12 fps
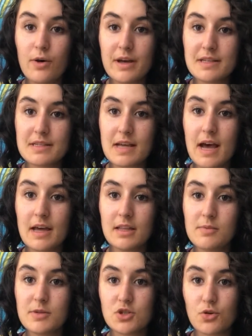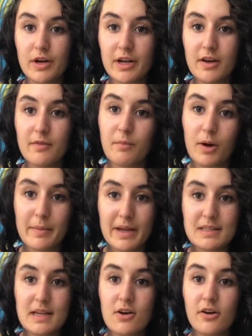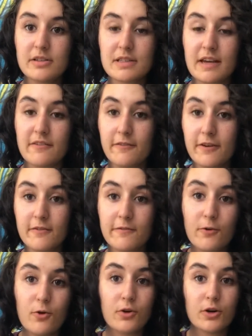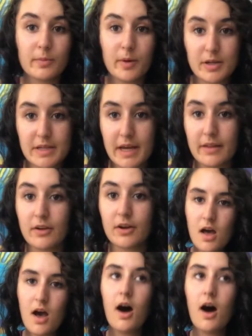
inside the majority of mermaid tails, like fin folk or mertailor.